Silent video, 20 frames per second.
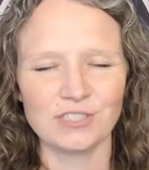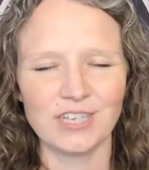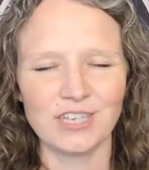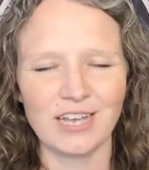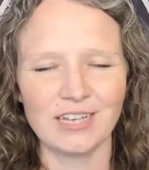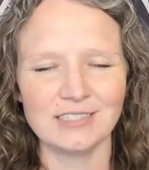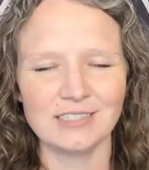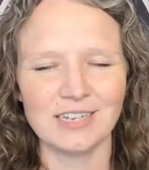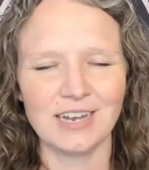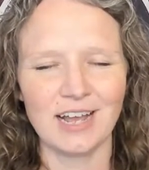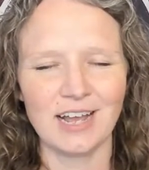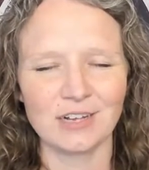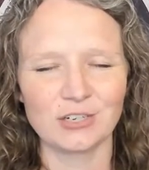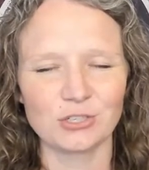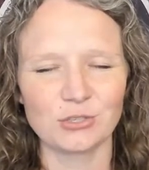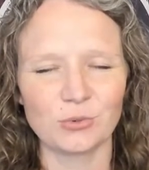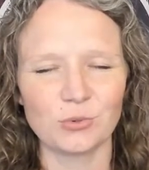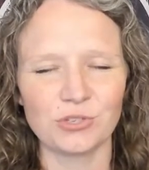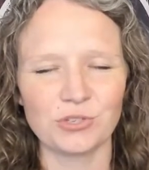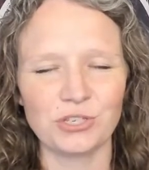as an
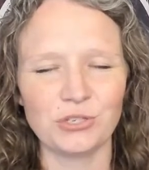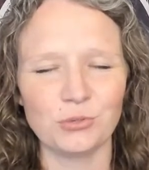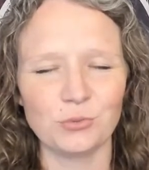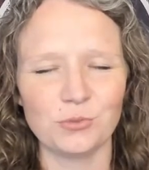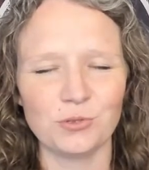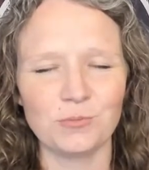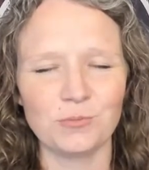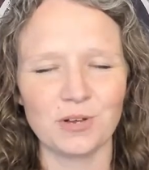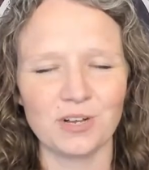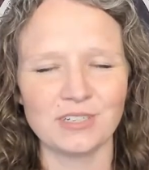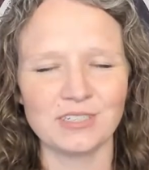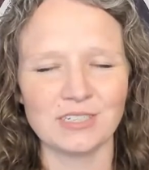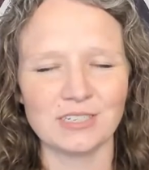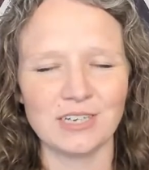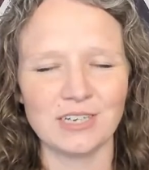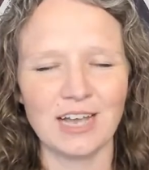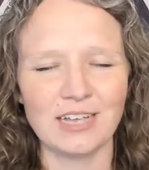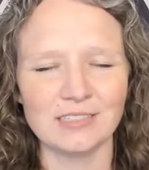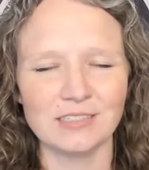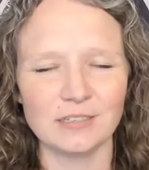actual human body,
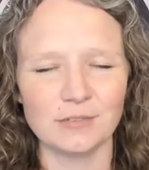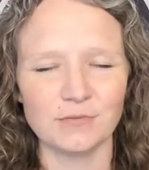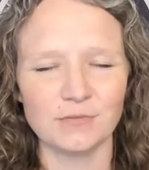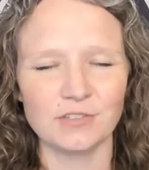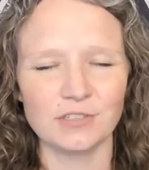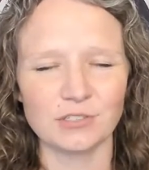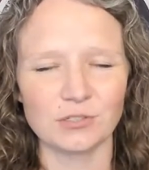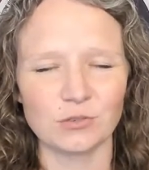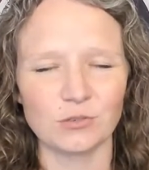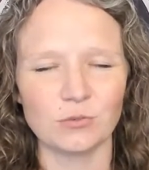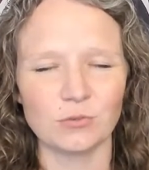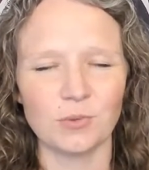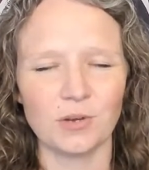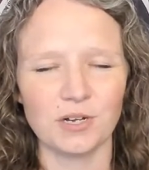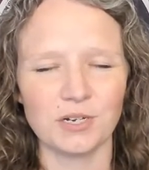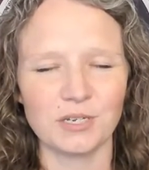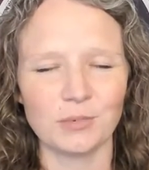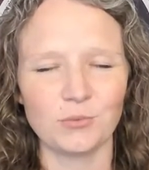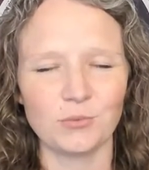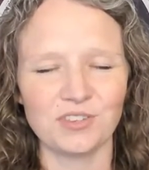as a physical
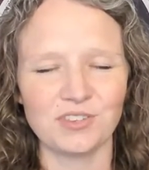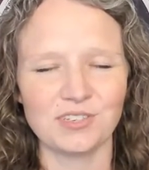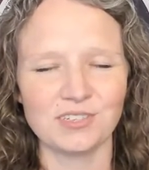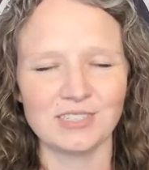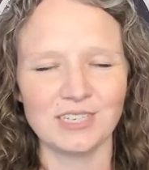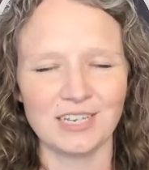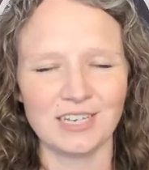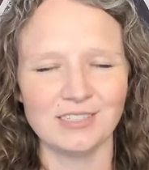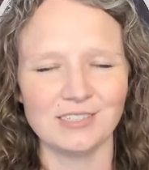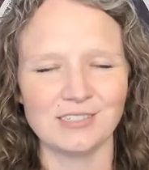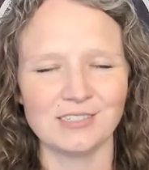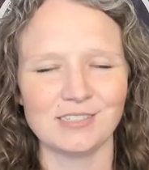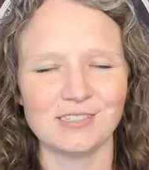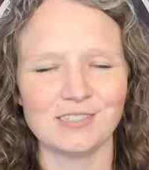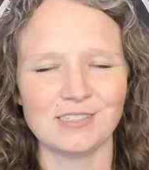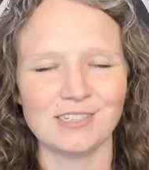body with intestines,